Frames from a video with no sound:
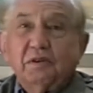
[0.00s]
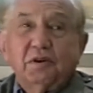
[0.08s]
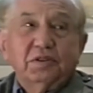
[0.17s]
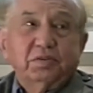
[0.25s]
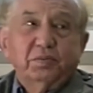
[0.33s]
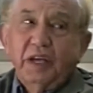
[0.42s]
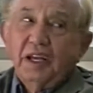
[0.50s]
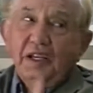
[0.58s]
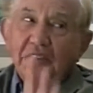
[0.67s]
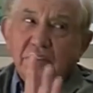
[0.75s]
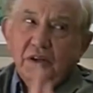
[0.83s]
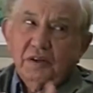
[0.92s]
And of course,
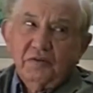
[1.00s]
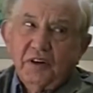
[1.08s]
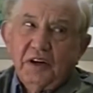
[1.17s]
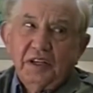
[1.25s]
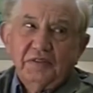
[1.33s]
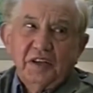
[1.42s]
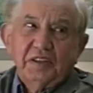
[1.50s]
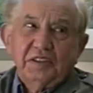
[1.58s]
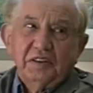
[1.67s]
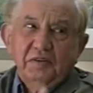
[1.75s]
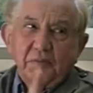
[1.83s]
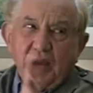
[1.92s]
Blair, he's got a very
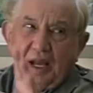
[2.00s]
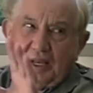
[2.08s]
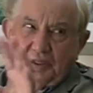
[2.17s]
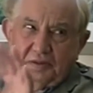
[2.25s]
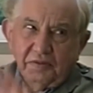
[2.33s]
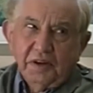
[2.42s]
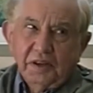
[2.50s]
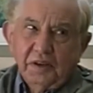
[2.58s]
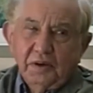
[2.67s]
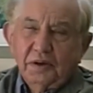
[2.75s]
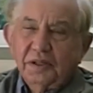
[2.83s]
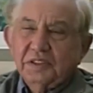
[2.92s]
inventive mind and very
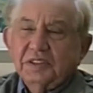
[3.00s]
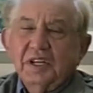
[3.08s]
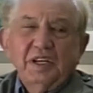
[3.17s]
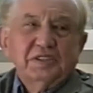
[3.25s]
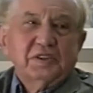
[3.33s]
curious.